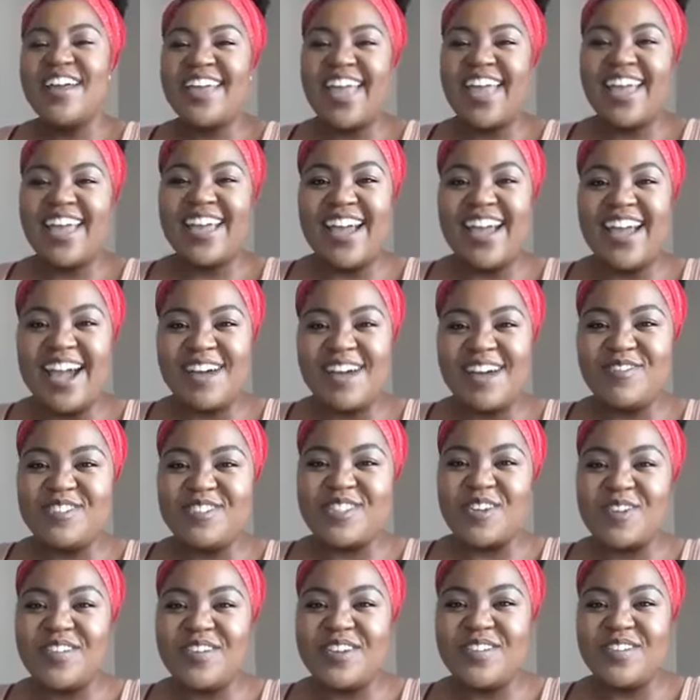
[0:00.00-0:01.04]
Okay, um,
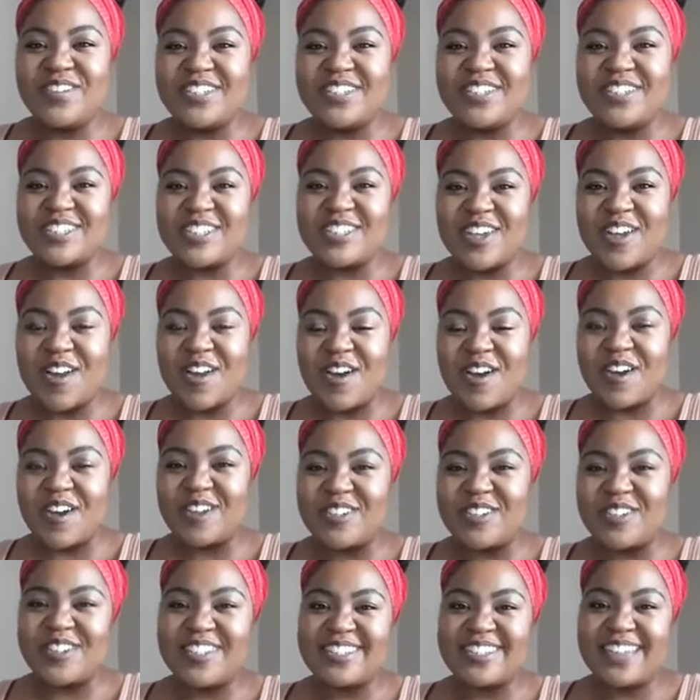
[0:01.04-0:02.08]
so we're just going to go
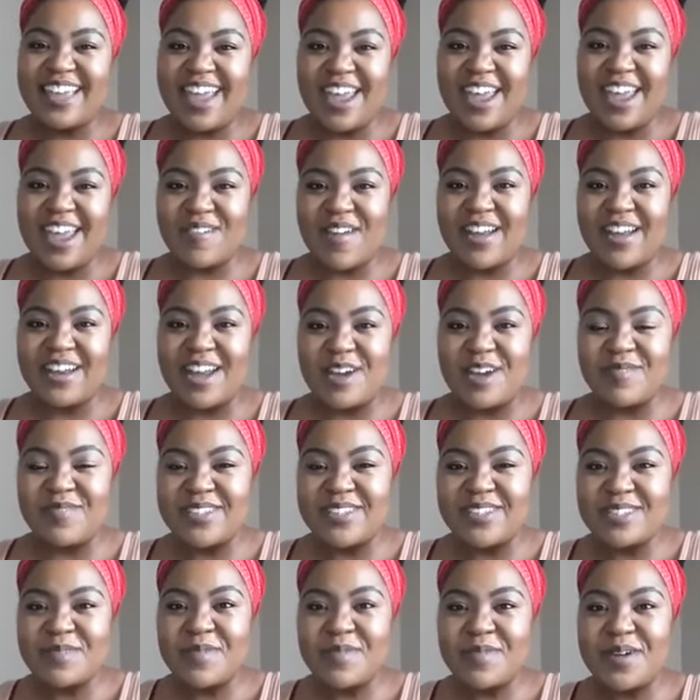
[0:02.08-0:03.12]
to the second one now.
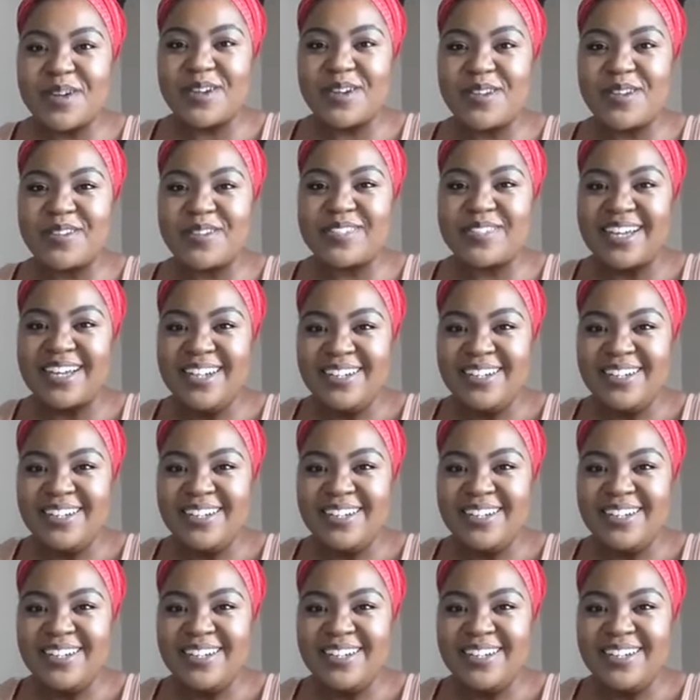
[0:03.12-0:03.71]
Mr. Producer.